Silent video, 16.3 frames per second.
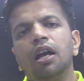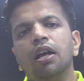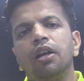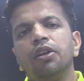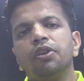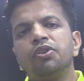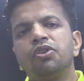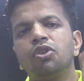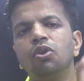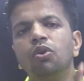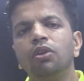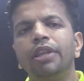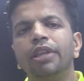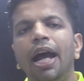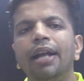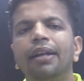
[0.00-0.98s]
So
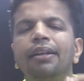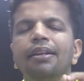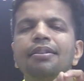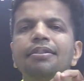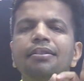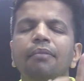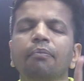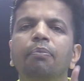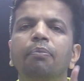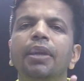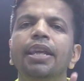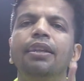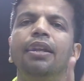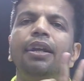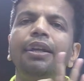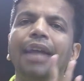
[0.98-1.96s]
that is simply
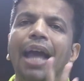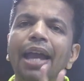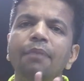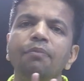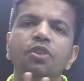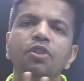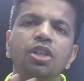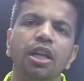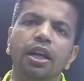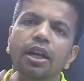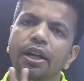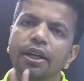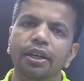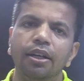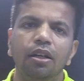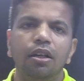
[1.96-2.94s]
the time
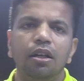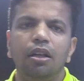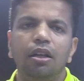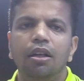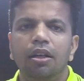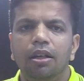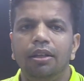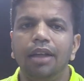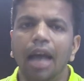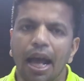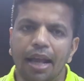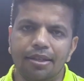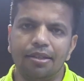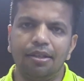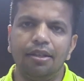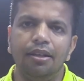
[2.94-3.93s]
shared
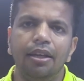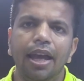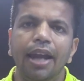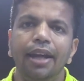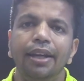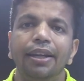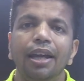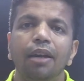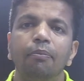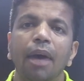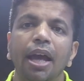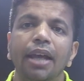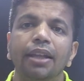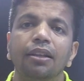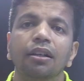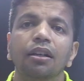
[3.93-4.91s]
task and done
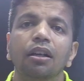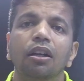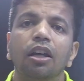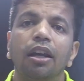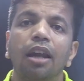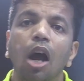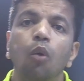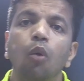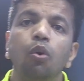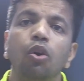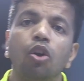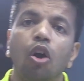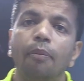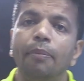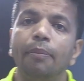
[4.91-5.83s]
by the round robin